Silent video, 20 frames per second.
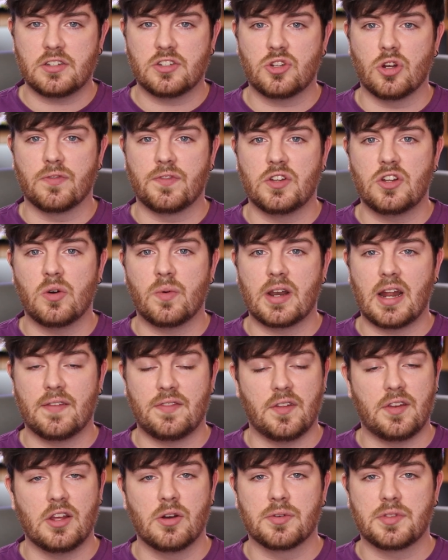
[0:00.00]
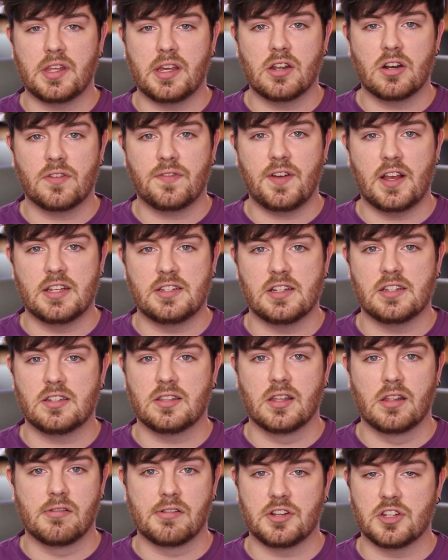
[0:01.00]
so if you don't want to have to deal with the interface, it's
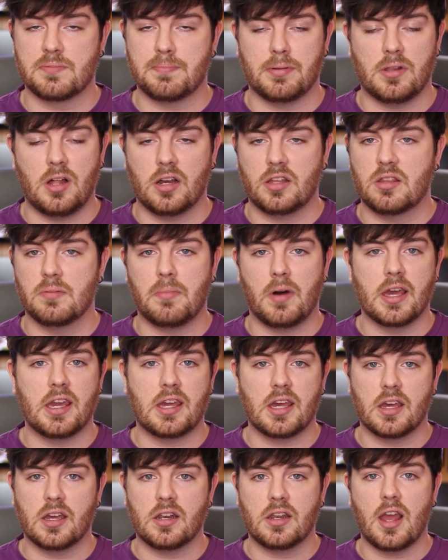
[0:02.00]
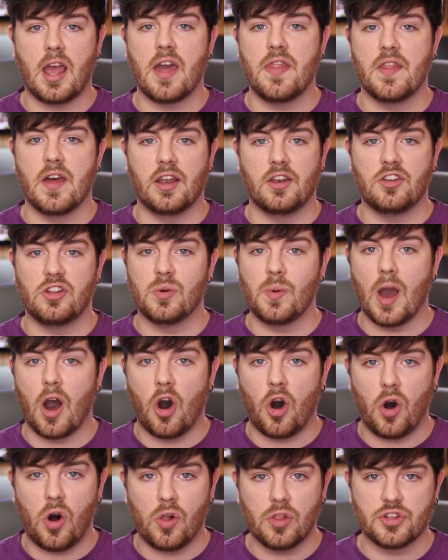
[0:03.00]
literally just plug the mic in and then do
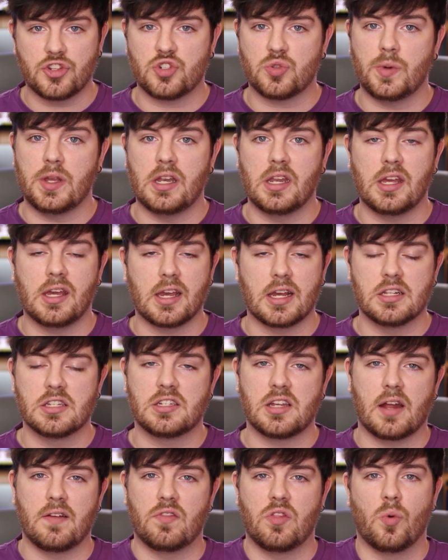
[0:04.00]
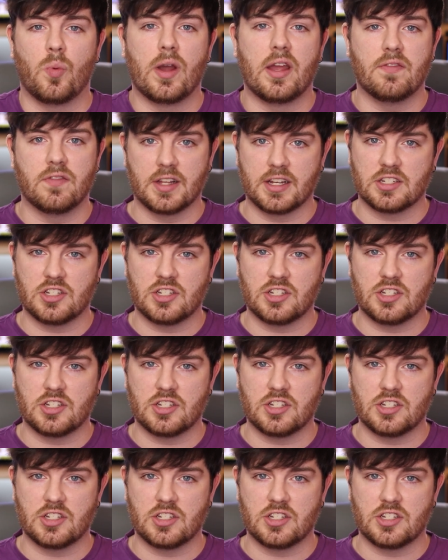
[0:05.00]
all the sweetening inside of the Wavelink